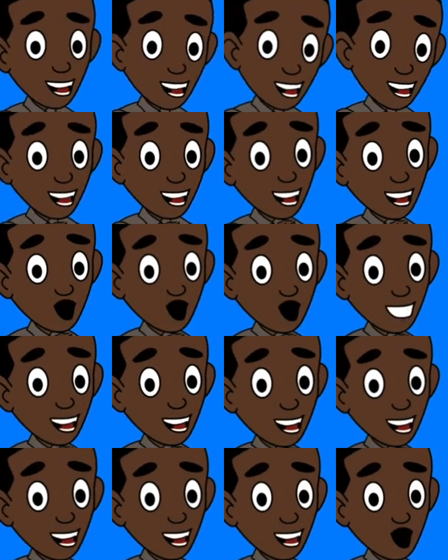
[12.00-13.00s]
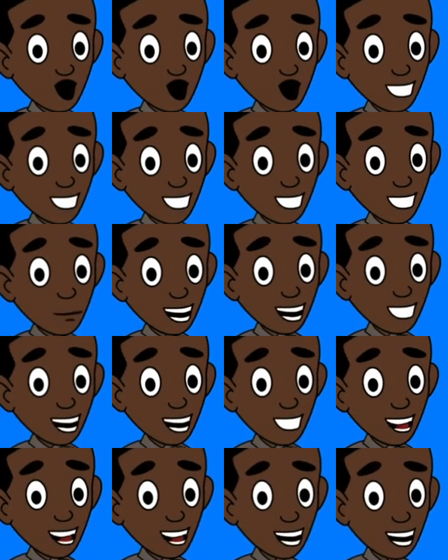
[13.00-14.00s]
very important that will
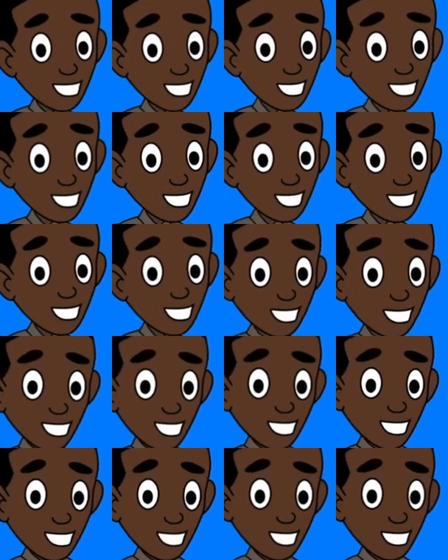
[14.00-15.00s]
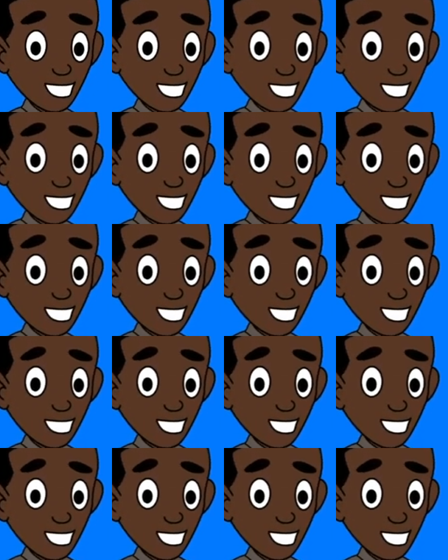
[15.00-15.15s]
be happening soon.